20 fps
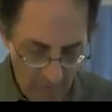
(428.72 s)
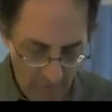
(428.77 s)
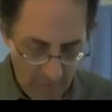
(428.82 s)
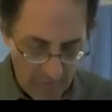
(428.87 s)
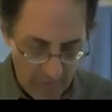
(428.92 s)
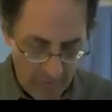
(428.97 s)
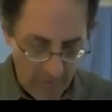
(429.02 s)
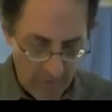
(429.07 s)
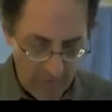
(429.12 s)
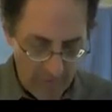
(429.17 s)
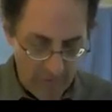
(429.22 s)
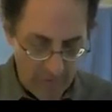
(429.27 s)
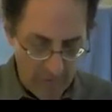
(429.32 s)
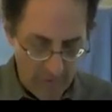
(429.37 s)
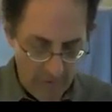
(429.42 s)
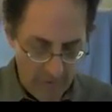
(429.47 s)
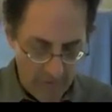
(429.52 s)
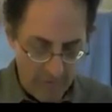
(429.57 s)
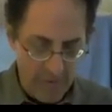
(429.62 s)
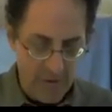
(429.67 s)
our discussion
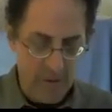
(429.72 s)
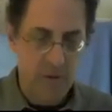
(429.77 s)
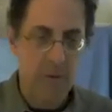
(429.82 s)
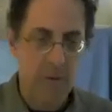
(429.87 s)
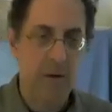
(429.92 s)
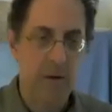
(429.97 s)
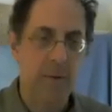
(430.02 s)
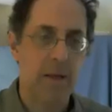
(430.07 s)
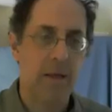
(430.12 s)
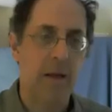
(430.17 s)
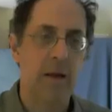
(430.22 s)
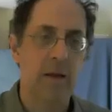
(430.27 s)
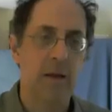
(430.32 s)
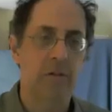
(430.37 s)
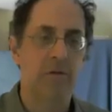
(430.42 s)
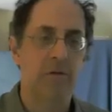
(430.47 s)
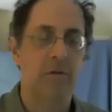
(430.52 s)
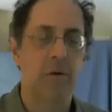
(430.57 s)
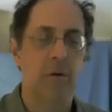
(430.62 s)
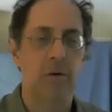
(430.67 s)
of quantum
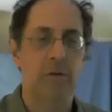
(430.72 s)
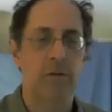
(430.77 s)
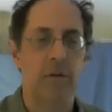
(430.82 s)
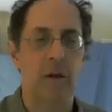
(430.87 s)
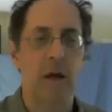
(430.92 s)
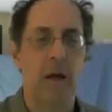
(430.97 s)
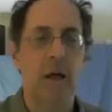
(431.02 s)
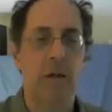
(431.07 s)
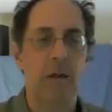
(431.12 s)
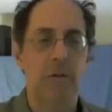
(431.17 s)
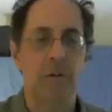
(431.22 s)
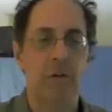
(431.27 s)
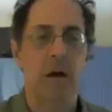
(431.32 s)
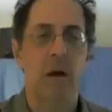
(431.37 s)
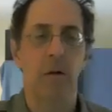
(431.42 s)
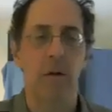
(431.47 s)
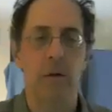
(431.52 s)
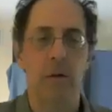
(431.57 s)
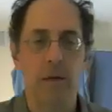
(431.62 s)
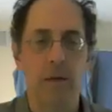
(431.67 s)
mechanics focusing on
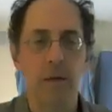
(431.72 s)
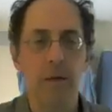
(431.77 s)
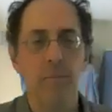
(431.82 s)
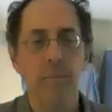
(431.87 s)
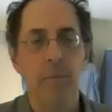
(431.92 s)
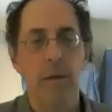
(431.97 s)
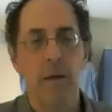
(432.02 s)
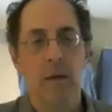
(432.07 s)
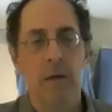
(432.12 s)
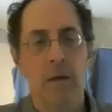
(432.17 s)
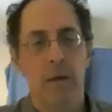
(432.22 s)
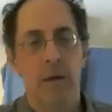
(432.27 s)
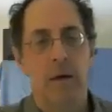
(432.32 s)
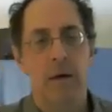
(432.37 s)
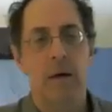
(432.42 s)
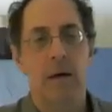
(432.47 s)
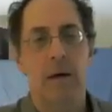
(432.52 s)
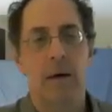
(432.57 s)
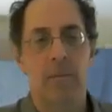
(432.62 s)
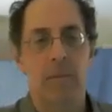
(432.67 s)
tunneling.
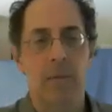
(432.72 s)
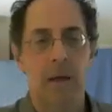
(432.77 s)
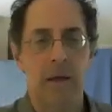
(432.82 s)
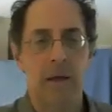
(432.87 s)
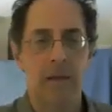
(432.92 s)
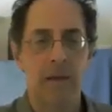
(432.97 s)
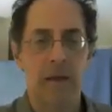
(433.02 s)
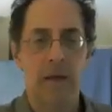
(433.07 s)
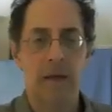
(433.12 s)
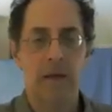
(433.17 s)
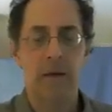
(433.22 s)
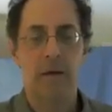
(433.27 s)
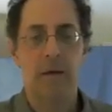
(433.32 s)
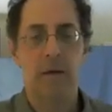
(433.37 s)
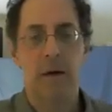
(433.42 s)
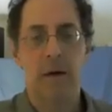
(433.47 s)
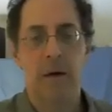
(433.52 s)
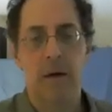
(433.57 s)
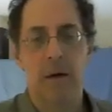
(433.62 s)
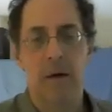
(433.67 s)
And then
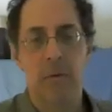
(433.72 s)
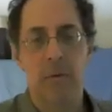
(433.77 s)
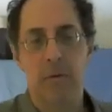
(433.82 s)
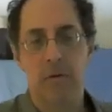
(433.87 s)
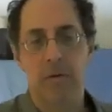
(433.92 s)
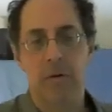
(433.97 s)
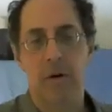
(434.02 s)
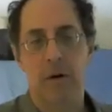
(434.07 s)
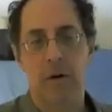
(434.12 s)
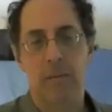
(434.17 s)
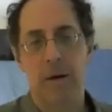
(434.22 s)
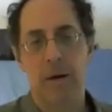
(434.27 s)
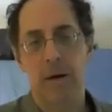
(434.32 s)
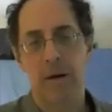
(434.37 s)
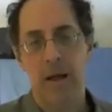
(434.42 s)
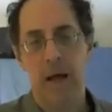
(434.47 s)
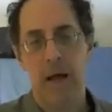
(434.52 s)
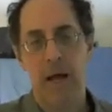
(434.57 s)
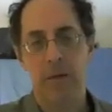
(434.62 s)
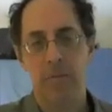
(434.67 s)
we'll talk
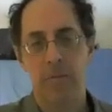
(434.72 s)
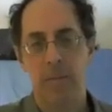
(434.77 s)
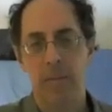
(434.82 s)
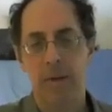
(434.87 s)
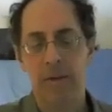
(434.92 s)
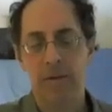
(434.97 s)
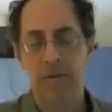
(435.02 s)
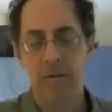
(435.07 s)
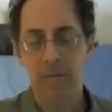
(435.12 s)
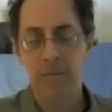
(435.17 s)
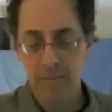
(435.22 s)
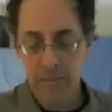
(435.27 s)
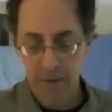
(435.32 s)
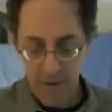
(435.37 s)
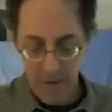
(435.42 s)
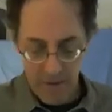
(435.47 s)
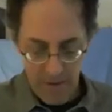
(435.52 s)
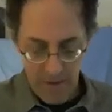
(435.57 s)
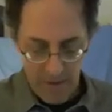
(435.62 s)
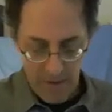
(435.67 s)
about angular momentum
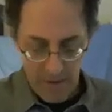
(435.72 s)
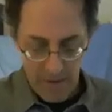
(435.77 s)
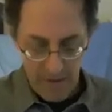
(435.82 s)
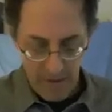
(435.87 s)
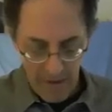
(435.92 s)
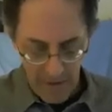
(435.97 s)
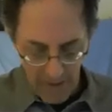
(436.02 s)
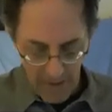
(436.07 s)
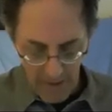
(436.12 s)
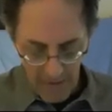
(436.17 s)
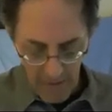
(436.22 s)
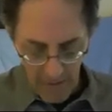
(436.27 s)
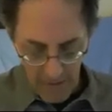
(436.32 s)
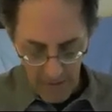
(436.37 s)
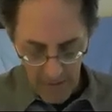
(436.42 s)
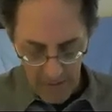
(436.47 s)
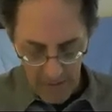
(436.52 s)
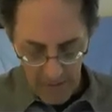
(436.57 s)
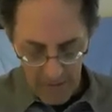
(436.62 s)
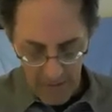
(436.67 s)
and how
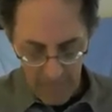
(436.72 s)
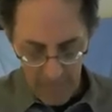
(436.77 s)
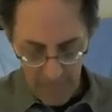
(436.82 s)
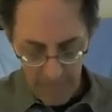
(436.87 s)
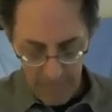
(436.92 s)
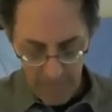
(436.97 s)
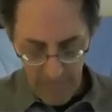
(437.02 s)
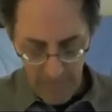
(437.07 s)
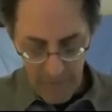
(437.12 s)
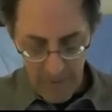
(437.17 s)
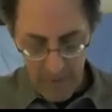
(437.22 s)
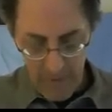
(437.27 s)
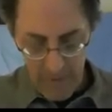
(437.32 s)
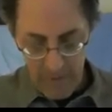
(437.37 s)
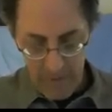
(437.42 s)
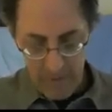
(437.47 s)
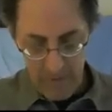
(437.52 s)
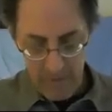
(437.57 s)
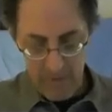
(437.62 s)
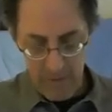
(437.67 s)

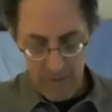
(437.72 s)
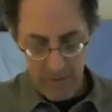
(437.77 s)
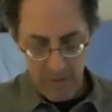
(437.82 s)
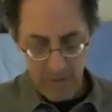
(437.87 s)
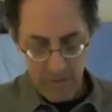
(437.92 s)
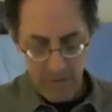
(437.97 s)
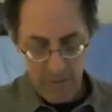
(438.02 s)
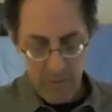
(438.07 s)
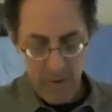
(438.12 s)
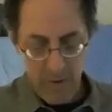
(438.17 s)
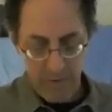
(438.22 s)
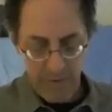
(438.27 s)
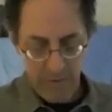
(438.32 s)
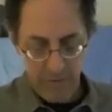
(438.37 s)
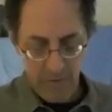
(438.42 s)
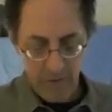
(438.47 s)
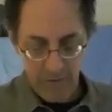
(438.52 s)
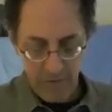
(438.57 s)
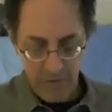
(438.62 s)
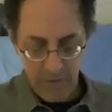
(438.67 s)
the
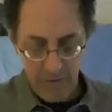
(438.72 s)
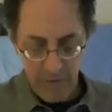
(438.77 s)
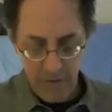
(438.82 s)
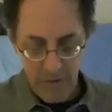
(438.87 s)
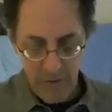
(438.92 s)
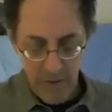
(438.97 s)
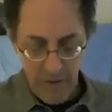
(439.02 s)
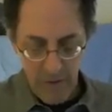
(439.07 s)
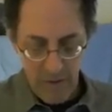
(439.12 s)
quantization